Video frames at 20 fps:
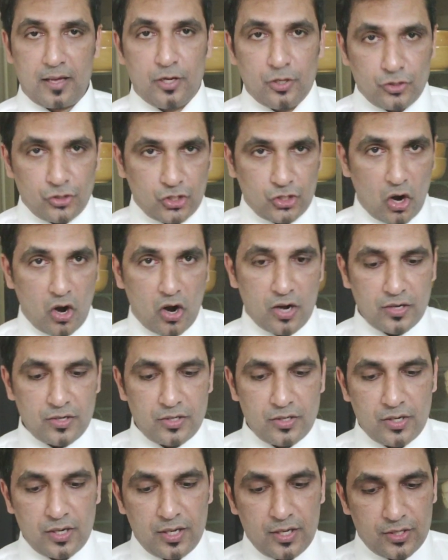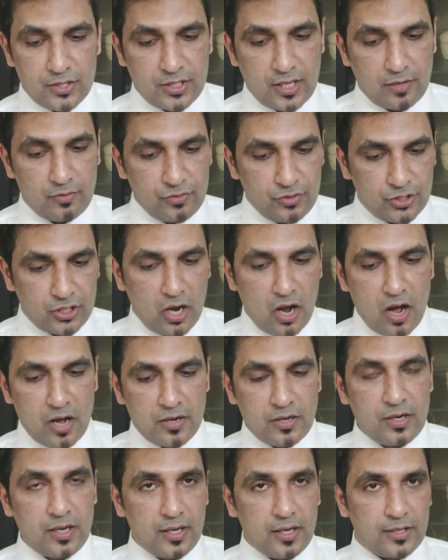John, so
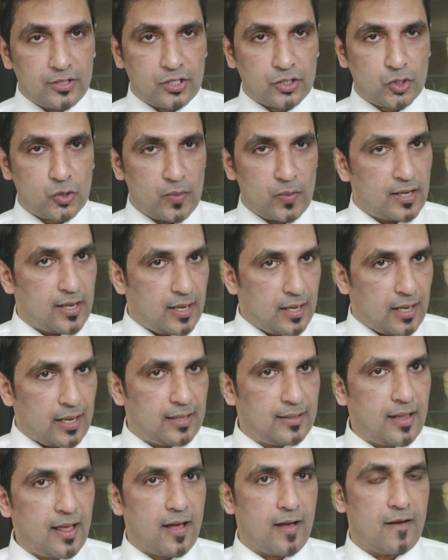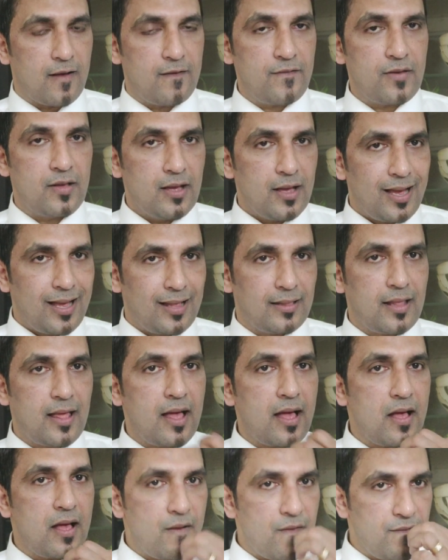John is a string. Hello,
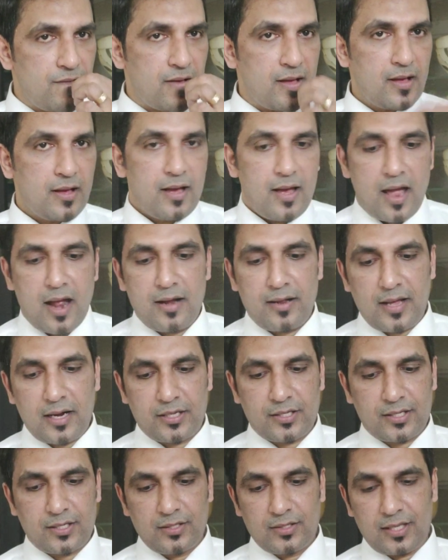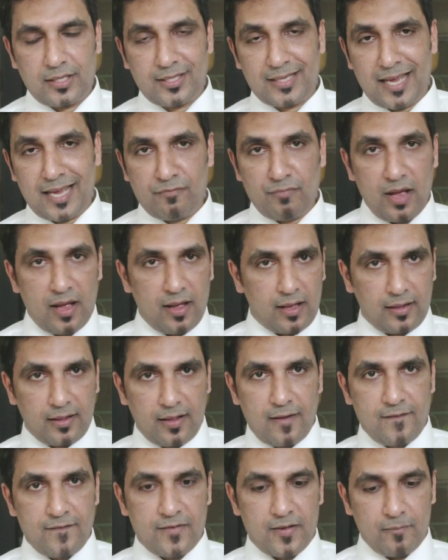and that's the same.
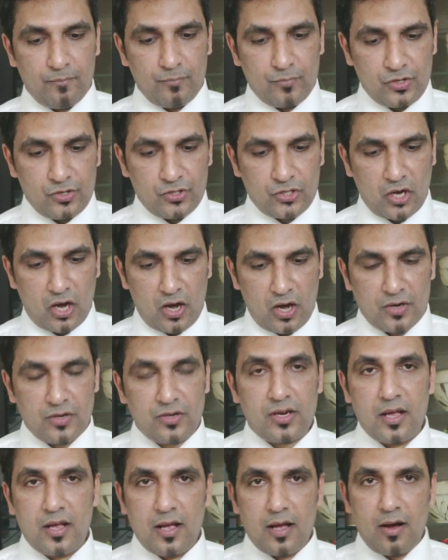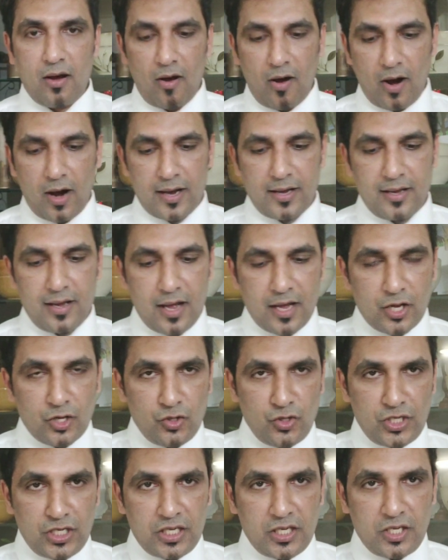Hello, John, I
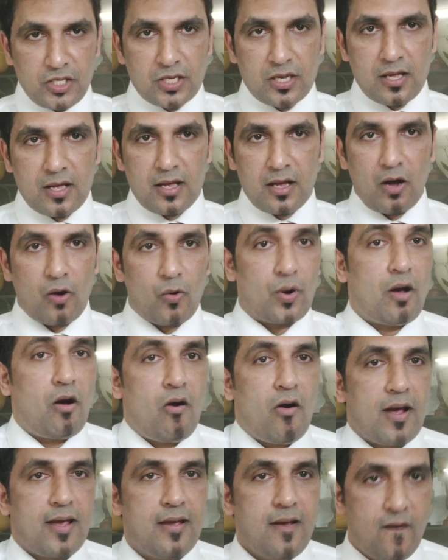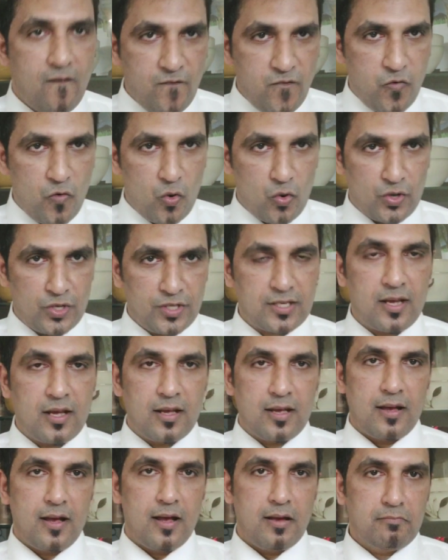need or I want
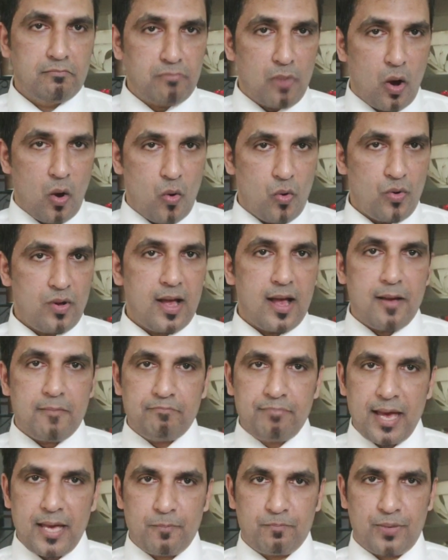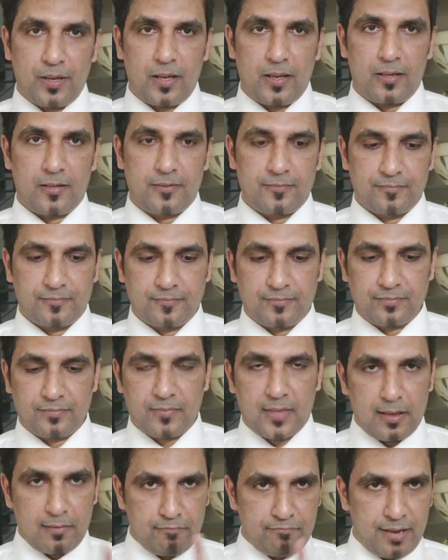more paper.
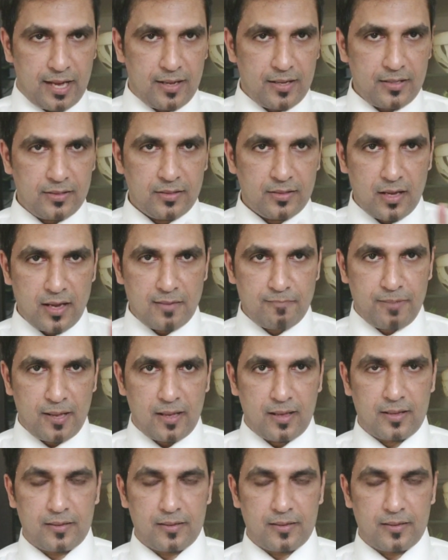Per and per.